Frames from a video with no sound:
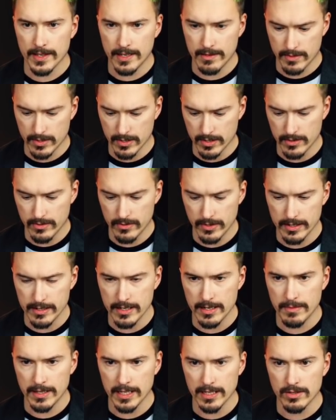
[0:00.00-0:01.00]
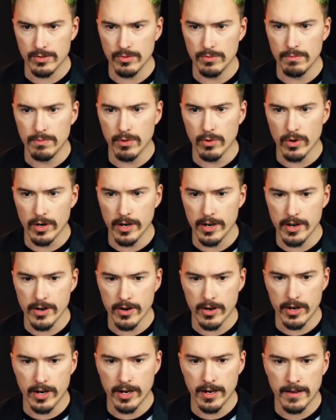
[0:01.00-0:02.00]
And we're gonna rename that to
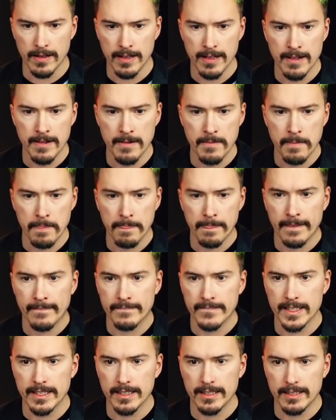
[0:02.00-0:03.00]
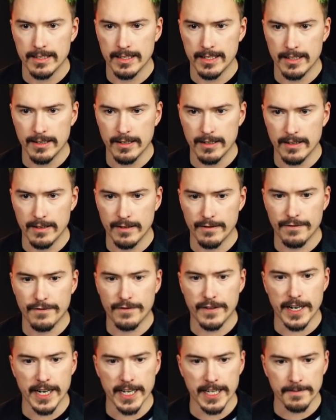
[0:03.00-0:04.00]
border.
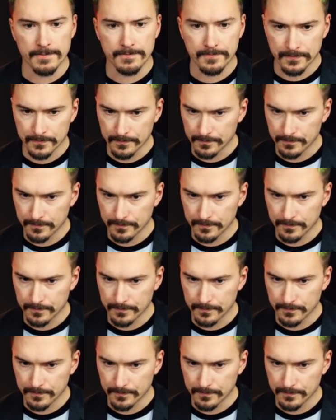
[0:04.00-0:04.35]
Fine.